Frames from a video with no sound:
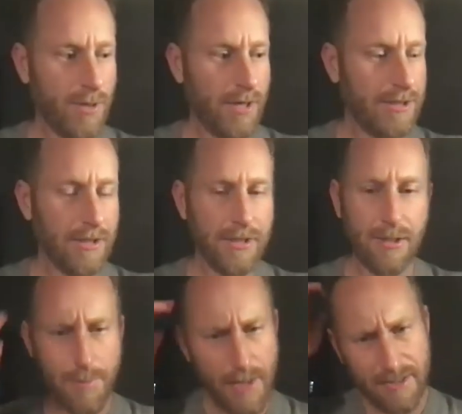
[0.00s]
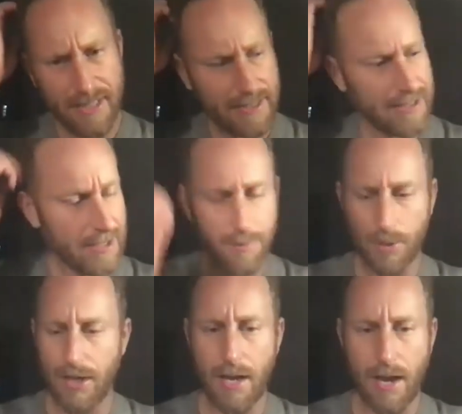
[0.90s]
Twitter's a little better tested,
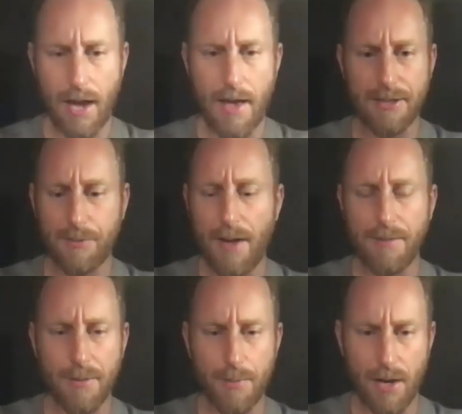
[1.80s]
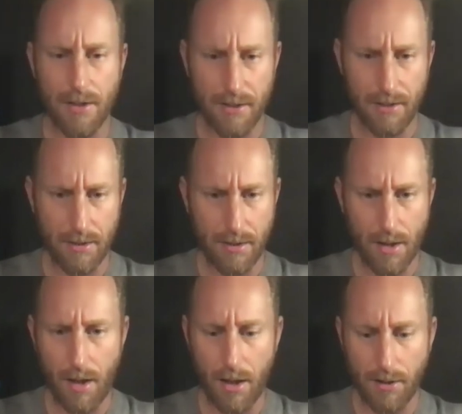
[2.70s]
but I, it's probably a bug that
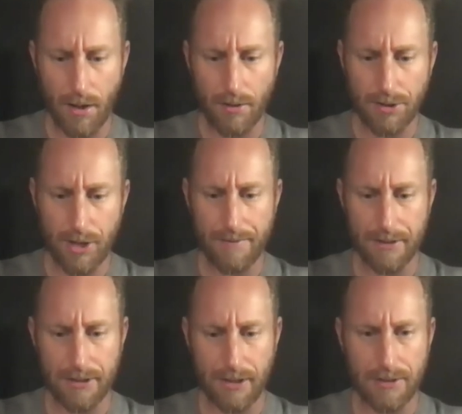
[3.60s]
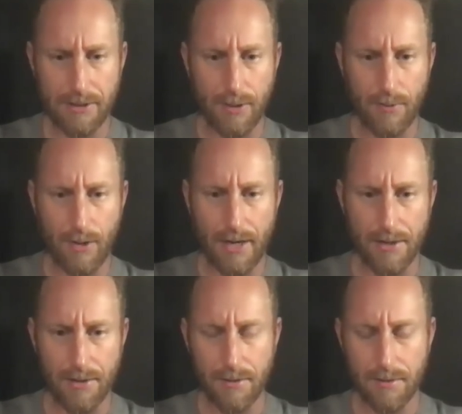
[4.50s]
I'll, I'll, I'll try to fix it. I'll see what, what I can do.